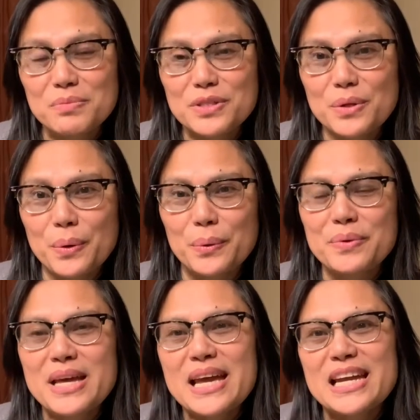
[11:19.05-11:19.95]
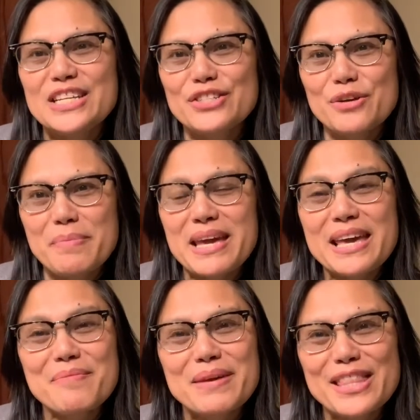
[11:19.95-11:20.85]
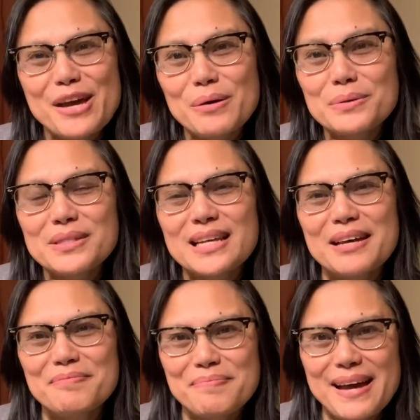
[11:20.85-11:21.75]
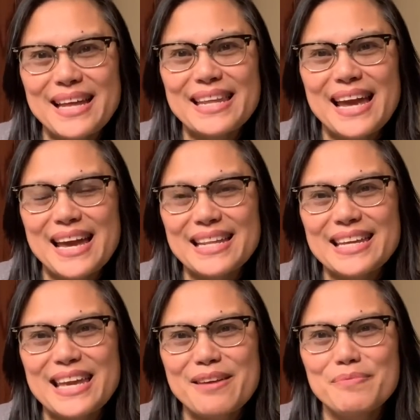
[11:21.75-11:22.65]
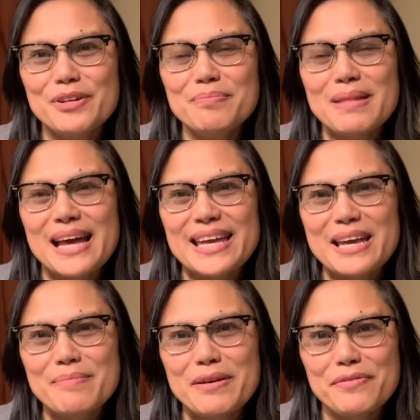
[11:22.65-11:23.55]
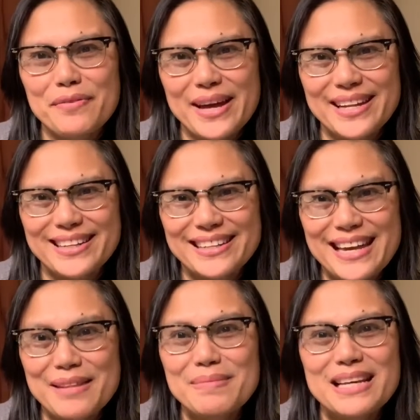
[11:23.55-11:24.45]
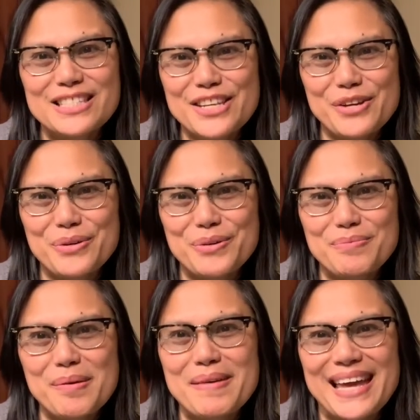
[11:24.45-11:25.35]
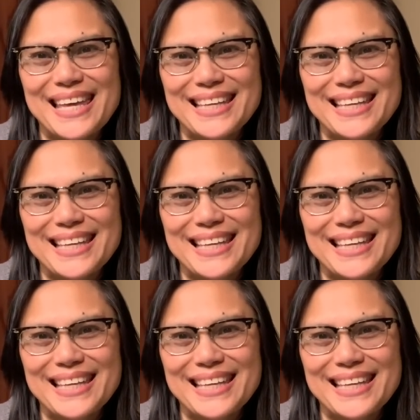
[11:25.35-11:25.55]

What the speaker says: So enjoy making videos, have fun, and keep on vlogging, my friend. God bless you. Bye-bye.